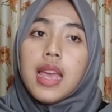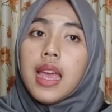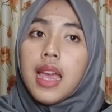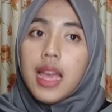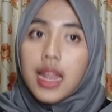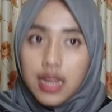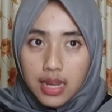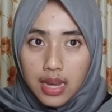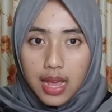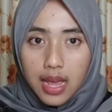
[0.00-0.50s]

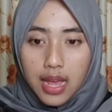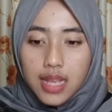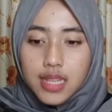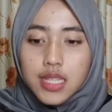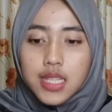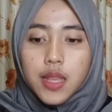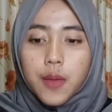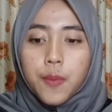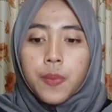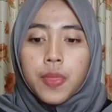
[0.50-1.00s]
And
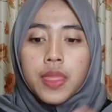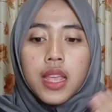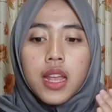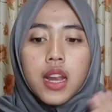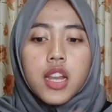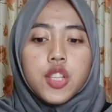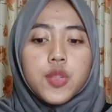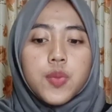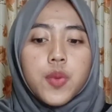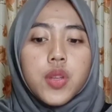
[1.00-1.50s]
last,
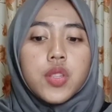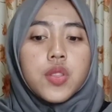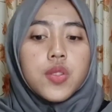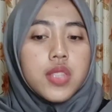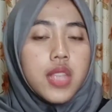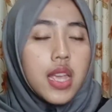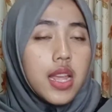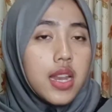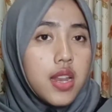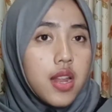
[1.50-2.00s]
respond to
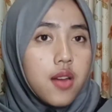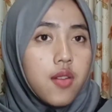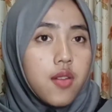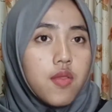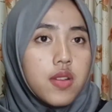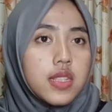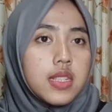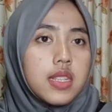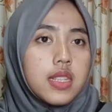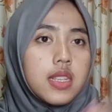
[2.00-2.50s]
student
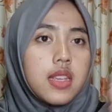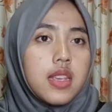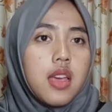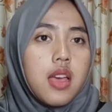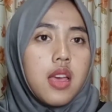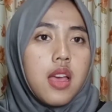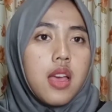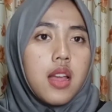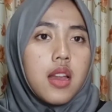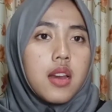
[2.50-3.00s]

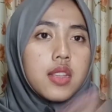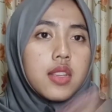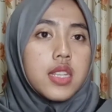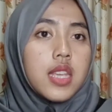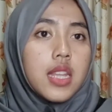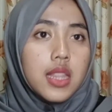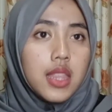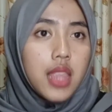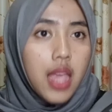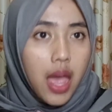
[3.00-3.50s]

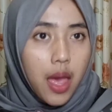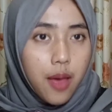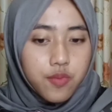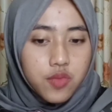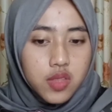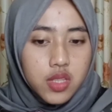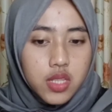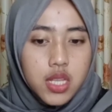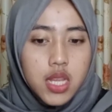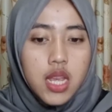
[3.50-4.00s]
risky
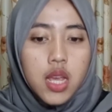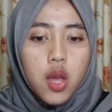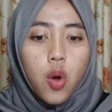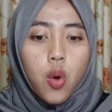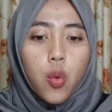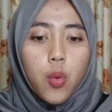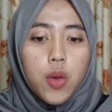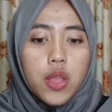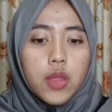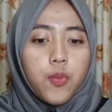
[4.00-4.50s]
attempts
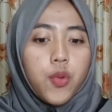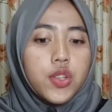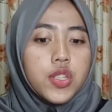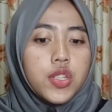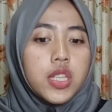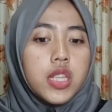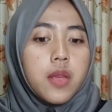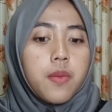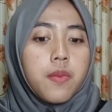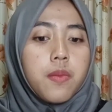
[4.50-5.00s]
with
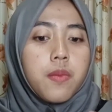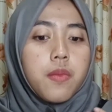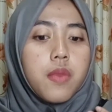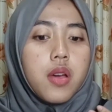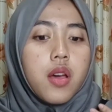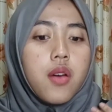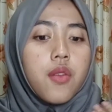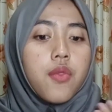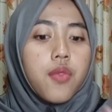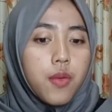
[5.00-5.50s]
positive
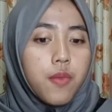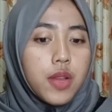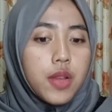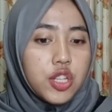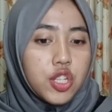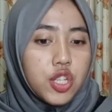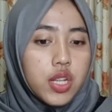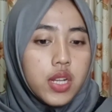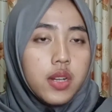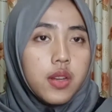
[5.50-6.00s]

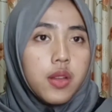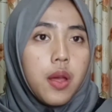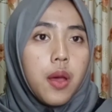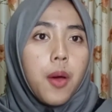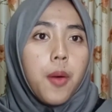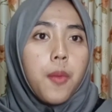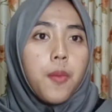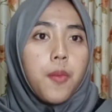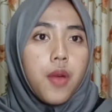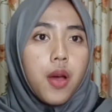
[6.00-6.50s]
affirmation,
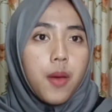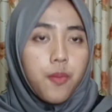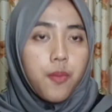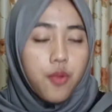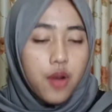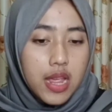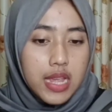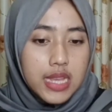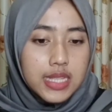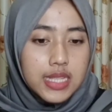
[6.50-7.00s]

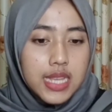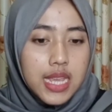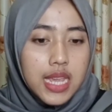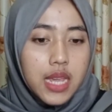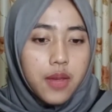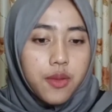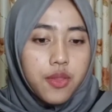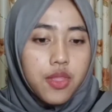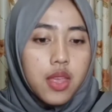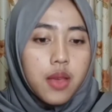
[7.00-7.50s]

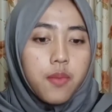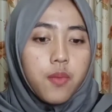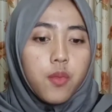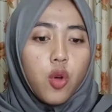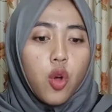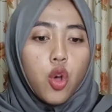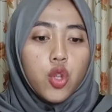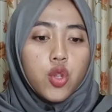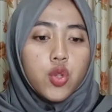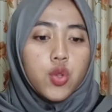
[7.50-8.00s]
appraising them
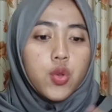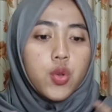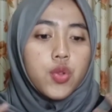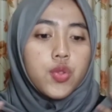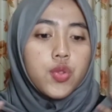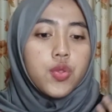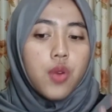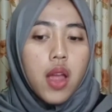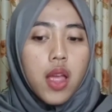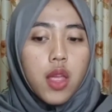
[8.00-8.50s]
to
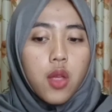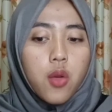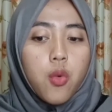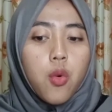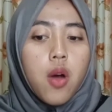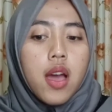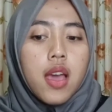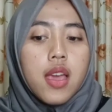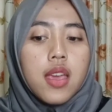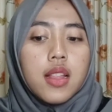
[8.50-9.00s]
trying
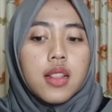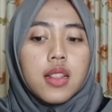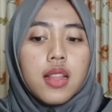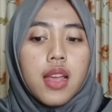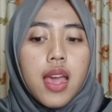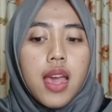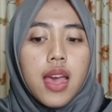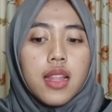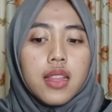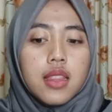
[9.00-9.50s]
while
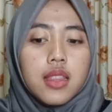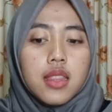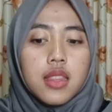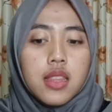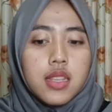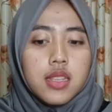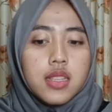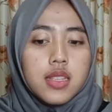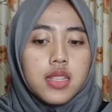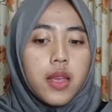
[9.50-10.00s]
at
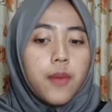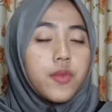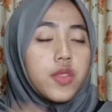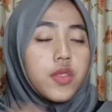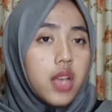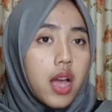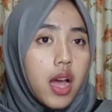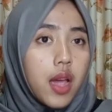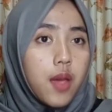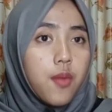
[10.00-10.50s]
the same
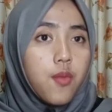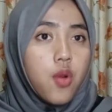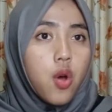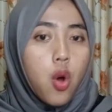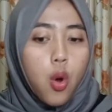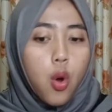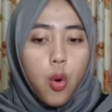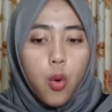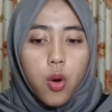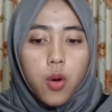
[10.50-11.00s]
time
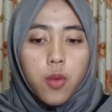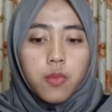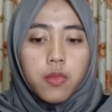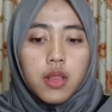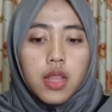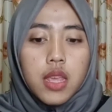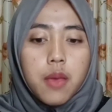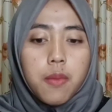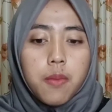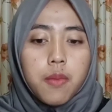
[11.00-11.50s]

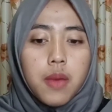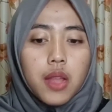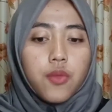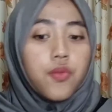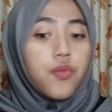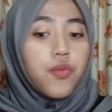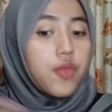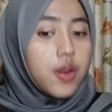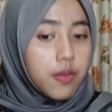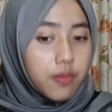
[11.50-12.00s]
warmly but
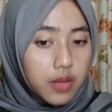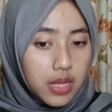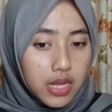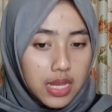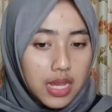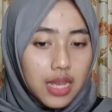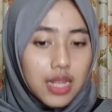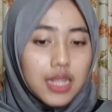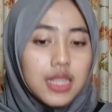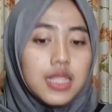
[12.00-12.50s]

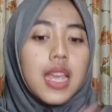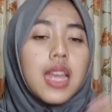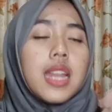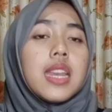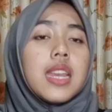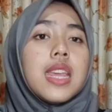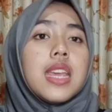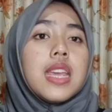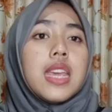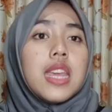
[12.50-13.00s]
firmly
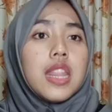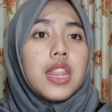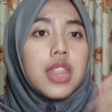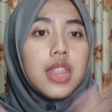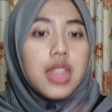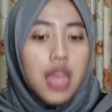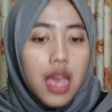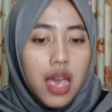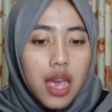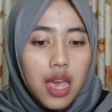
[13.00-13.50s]
attending
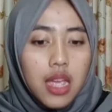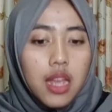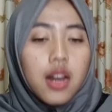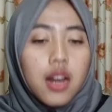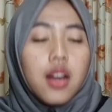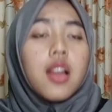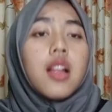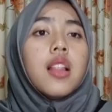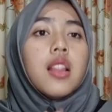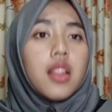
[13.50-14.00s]
in
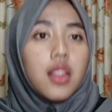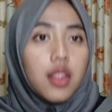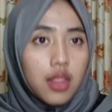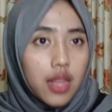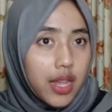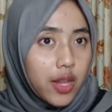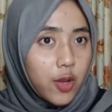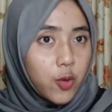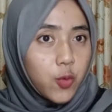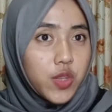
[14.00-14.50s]
their
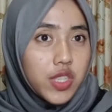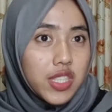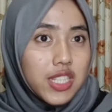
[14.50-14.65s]
language.